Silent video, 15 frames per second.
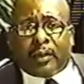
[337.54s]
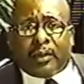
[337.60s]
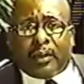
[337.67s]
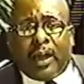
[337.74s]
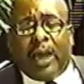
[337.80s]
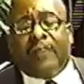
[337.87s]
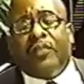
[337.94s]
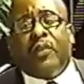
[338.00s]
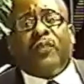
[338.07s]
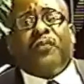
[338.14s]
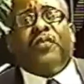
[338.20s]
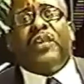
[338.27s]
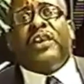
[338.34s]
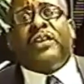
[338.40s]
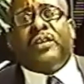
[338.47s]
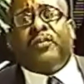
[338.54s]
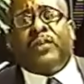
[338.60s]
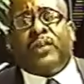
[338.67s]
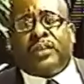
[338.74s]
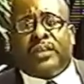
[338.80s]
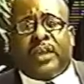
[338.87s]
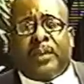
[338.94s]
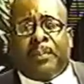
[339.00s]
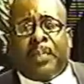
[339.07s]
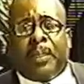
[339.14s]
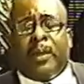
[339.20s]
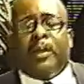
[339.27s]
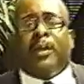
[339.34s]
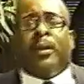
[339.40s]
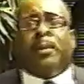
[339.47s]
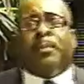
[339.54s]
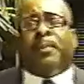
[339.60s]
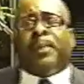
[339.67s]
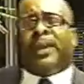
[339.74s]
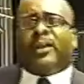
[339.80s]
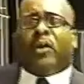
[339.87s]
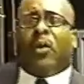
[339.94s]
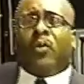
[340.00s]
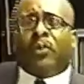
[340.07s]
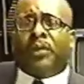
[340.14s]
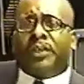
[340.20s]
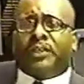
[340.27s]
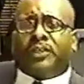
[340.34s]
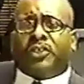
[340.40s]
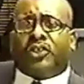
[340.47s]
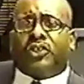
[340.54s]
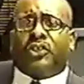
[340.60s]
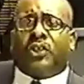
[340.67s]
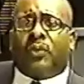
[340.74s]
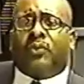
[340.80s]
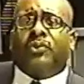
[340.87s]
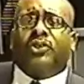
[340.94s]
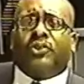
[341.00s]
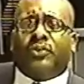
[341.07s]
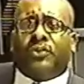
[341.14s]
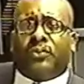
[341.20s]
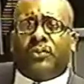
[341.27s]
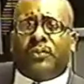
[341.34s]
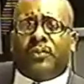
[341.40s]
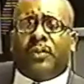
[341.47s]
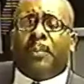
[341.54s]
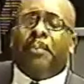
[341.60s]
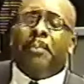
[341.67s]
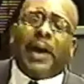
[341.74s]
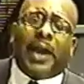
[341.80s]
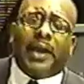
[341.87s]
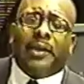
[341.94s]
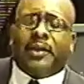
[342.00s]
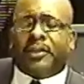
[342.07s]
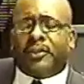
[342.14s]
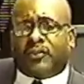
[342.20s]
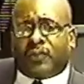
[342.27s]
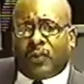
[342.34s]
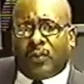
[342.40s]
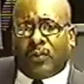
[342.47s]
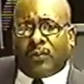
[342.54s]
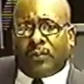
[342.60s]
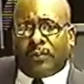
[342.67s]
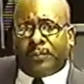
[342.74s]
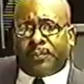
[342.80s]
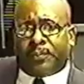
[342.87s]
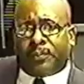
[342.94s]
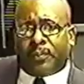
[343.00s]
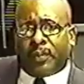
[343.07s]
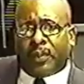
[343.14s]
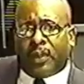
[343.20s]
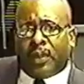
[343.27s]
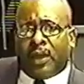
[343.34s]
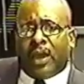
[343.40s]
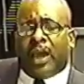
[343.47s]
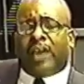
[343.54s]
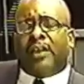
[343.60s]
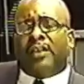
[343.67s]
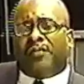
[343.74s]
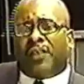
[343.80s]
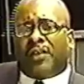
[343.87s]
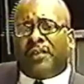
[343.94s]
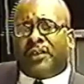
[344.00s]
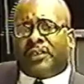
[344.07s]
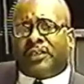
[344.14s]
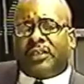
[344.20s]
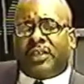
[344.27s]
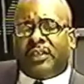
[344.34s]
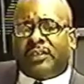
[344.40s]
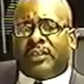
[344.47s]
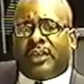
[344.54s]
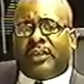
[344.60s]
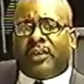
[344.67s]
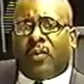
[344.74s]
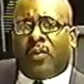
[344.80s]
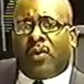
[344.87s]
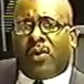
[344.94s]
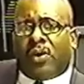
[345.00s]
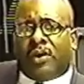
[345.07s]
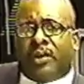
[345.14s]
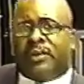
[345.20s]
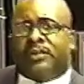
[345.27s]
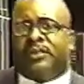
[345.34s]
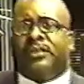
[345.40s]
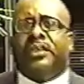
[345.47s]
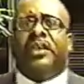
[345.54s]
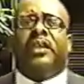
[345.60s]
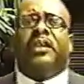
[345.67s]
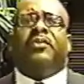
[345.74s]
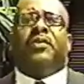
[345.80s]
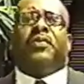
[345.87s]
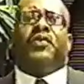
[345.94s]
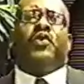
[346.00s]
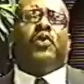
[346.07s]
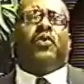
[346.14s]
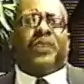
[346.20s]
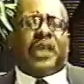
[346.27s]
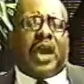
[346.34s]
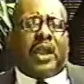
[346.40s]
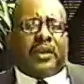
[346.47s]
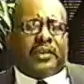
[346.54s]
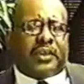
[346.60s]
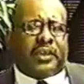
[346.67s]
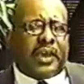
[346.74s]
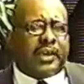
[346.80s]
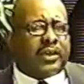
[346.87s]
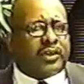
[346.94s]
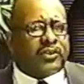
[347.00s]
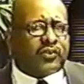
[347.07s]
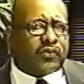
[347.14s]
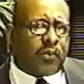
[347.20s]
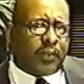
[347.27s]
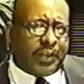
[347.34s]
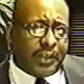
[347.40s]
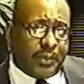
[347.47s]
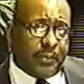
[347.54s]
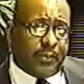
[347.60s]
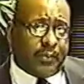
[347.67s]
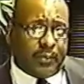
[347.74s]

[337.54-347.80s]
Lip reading: I have no affinity with them, but only to show you the mind control and the various things that go on dealing with your reality and controlling you,